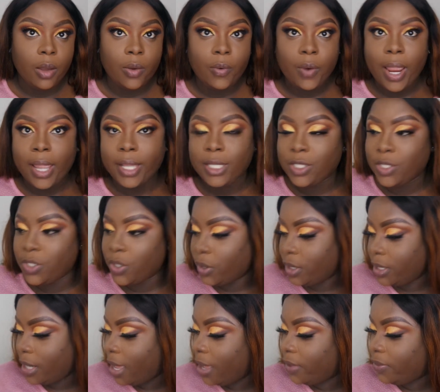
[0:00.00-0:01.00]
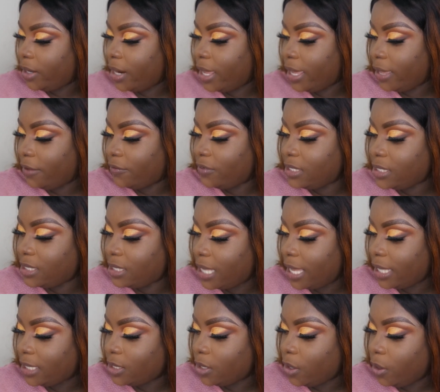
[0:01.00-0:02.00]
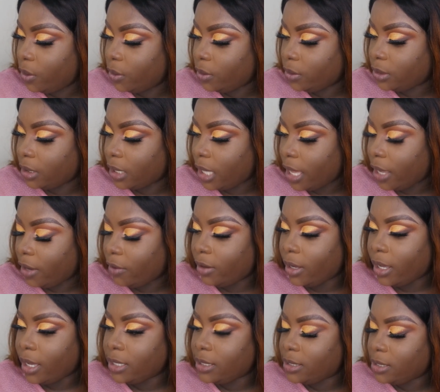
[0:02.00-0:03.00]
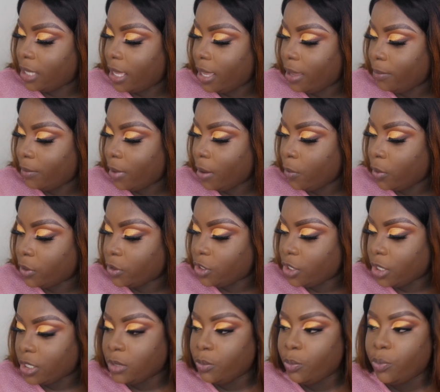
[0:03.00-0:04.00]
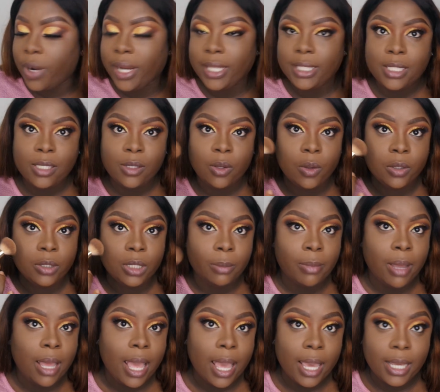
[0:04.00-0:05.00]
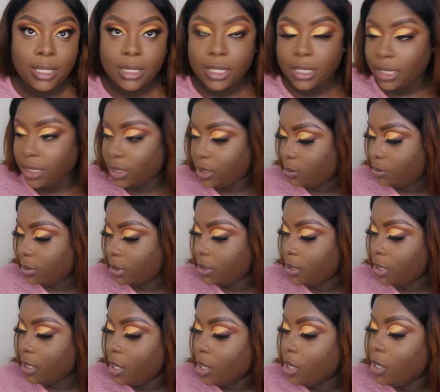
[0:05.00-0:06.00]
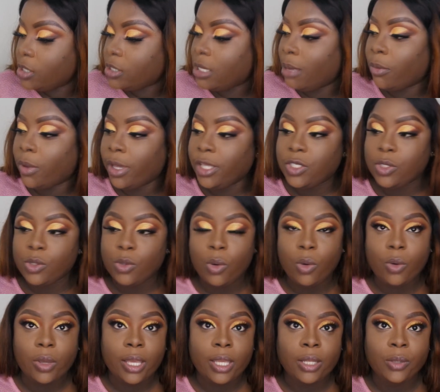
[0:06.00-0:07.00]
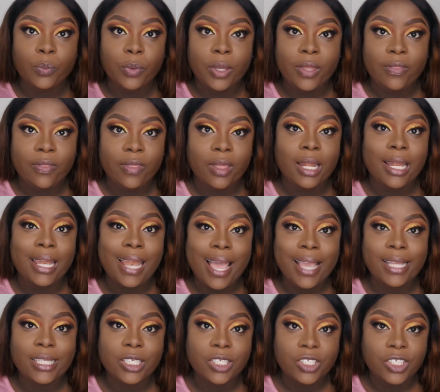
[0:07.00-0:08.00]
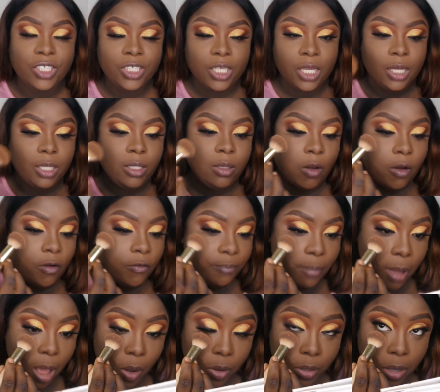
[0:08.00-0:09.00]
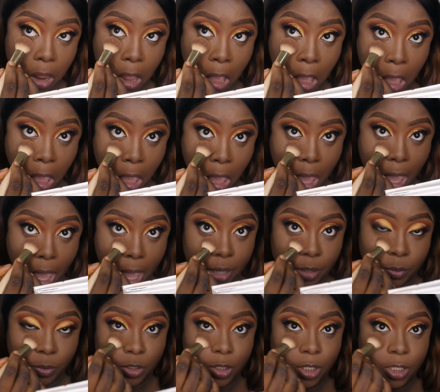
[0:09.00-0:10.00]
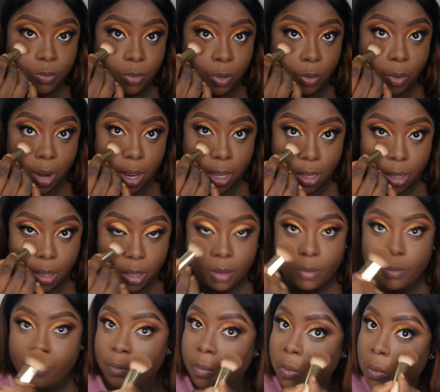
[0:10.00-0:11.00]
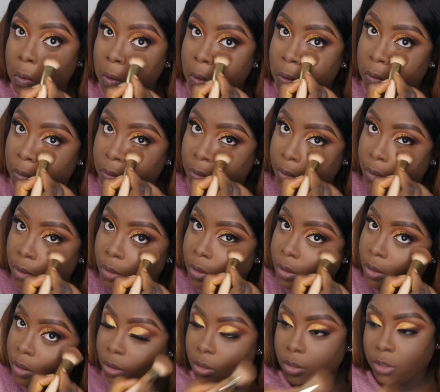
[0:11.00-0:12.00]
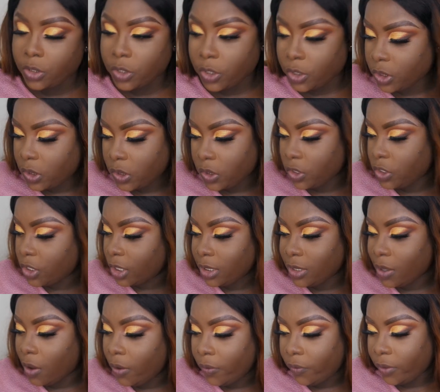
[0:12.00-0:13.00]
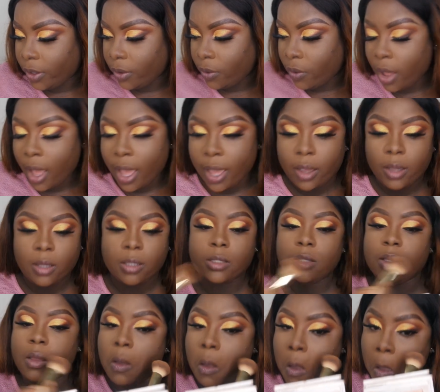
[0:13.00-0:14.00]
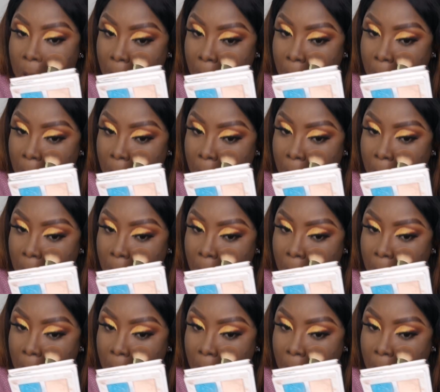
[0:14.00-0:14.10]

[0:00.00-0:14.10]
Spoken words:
Alright, so now that I have set all the areas, I want to just brighten under my eyes a little bit. So I'm going to go in with a lighter shade of powder, and it will just be right here. Just under your eyes.